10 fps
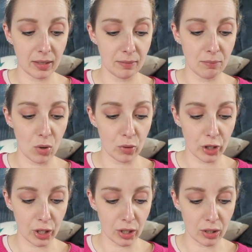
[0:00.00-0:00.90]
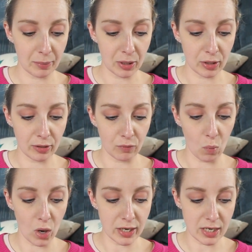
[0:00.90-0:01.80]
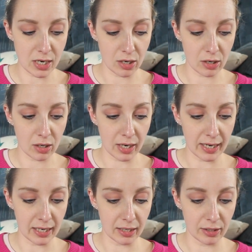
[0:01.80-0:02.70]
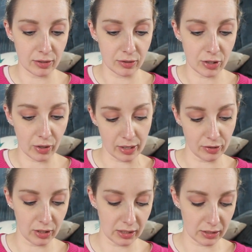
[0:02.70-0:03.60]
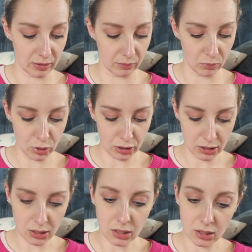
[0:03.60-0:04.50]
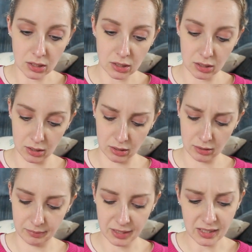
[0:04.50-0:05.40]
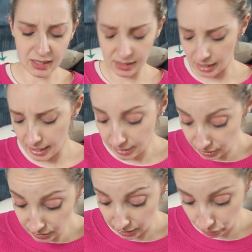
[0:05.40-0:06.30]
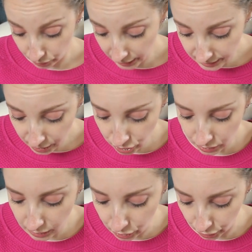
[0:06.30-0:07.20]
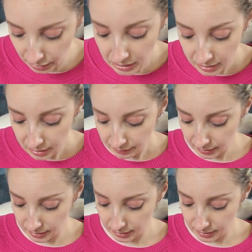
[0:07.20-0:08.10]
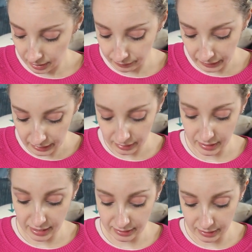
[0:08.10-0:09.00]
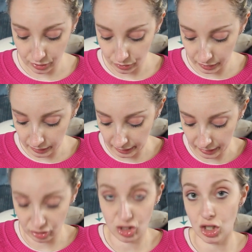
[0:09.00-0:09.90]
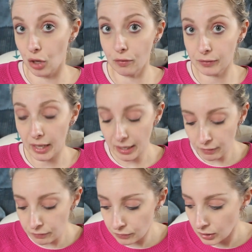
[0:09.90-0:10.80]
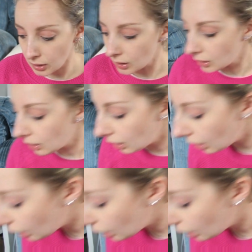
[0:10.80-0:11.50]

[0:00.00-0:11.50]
and motor period of one year and, okay, so that's the warranty. Um, doesn't say, it doesn't say. So that's actually good that it doesn't have like a necessarily like a shelf life.